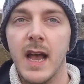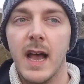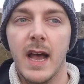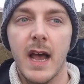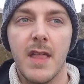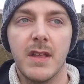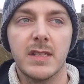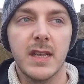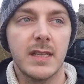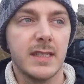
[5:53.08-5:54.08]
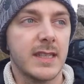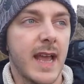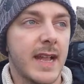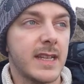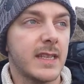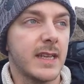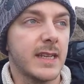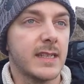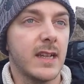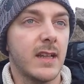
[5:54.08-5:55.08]
Uh, the sunset
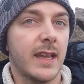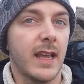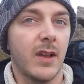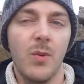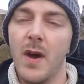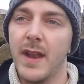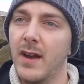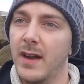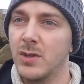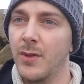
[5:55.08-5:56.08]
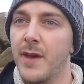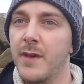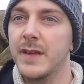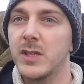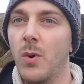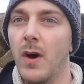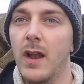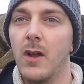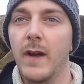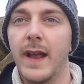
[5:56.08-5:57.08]
is looking quite nice, although there is quite a
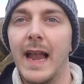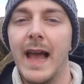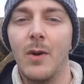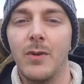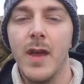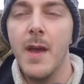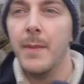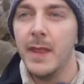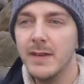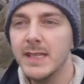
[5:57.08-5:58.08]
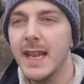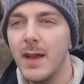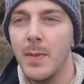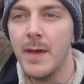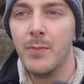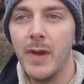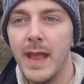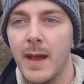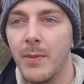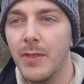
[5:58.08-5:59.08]
lot of cloud. But there is a little bit of
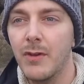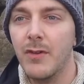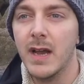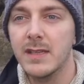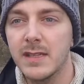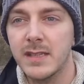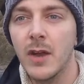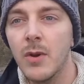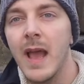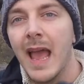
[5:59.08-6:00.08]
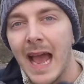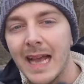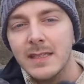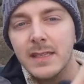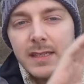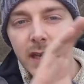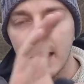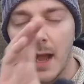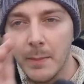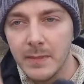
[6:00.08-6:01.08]
breakup on the horizon, so as the sun
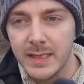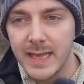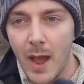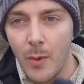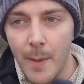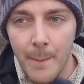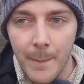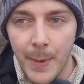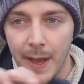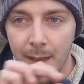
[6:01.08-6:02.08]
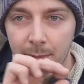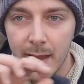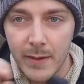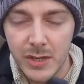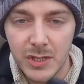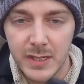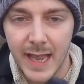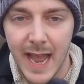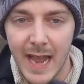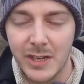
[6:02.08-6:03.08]
comes down, I might be able to just
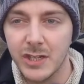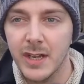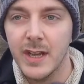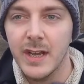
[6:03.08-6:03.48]
catch